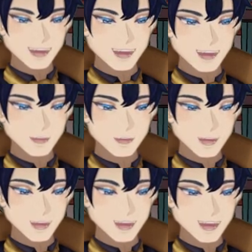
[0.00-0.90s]
to feel
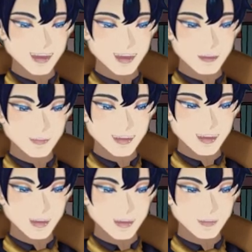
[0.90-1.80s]
confident that they would find their
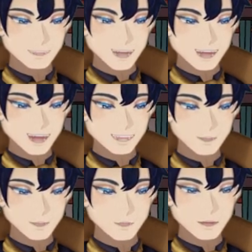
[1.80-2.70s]
suitcases
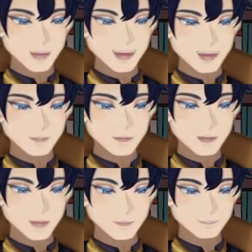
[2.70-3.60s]
waiting for
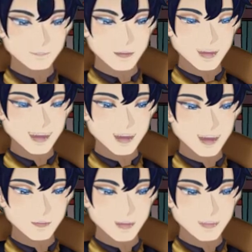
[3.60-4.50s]
them when they got
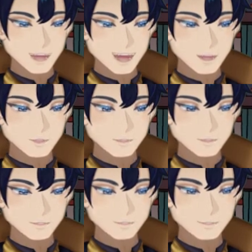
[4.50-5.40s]
up to the top.
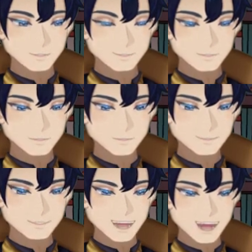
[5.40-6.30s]

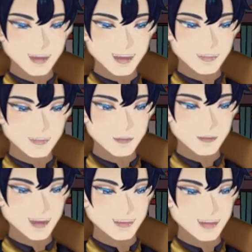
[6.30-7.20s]
San Salvatore,
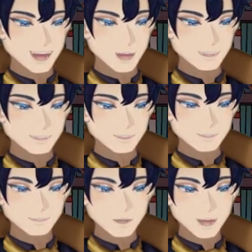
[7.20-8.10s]
it seemed,
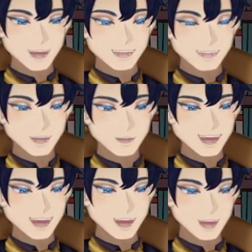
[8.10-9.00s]
was on the top of a
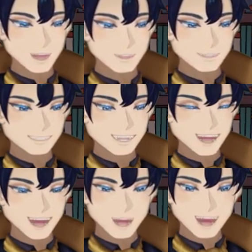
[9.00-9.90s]
hill,
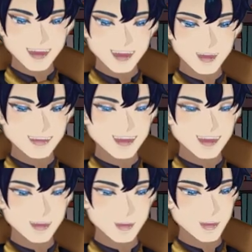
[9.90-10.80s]
as a medieval
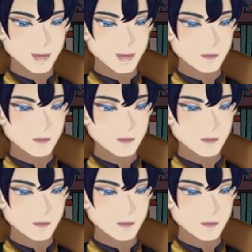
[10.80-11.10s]
castle should